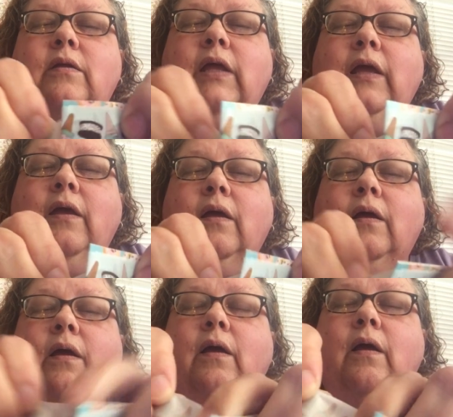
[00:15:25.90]
See?
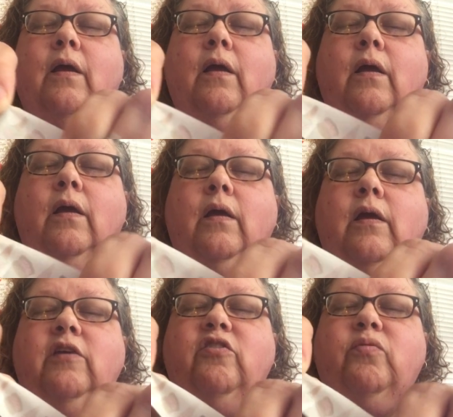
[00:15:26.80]

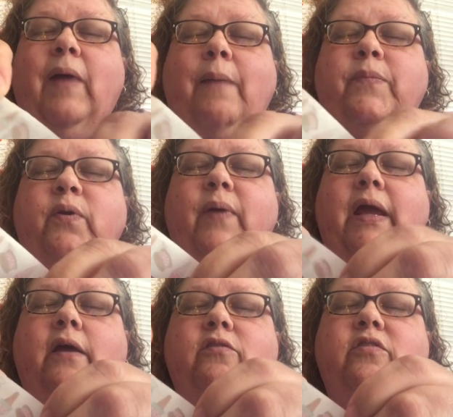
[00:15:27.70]
You just wrap it
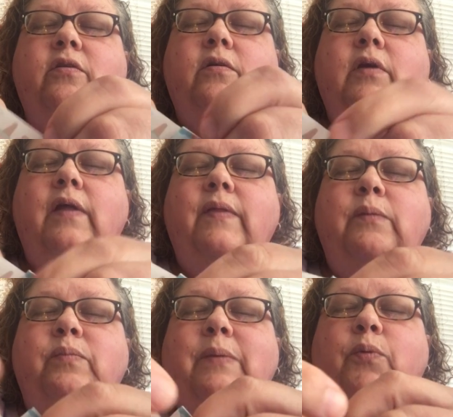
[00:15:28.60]
around and
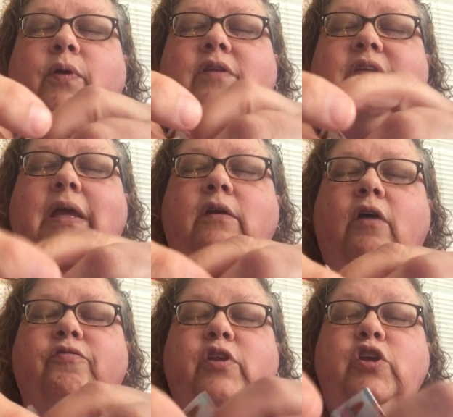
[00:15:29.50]
then people can take it
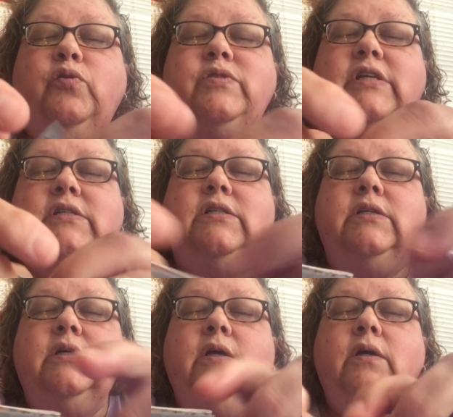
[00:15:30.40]
off and use it.
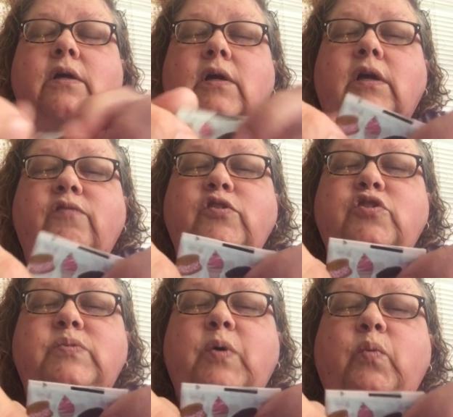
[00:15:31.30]
If you
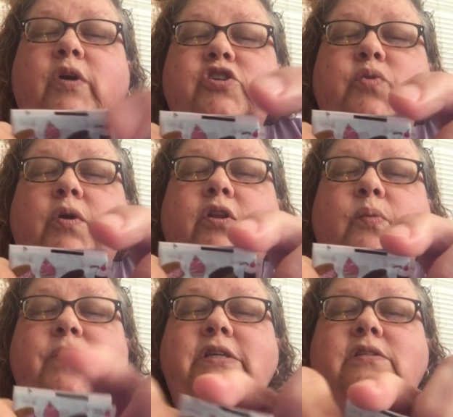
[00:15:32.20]
just put one short little
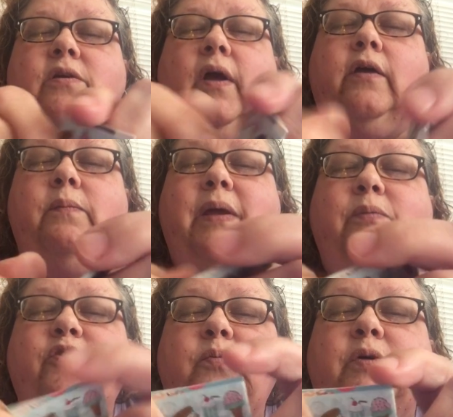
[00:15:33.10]
piece, they're not going to be able to.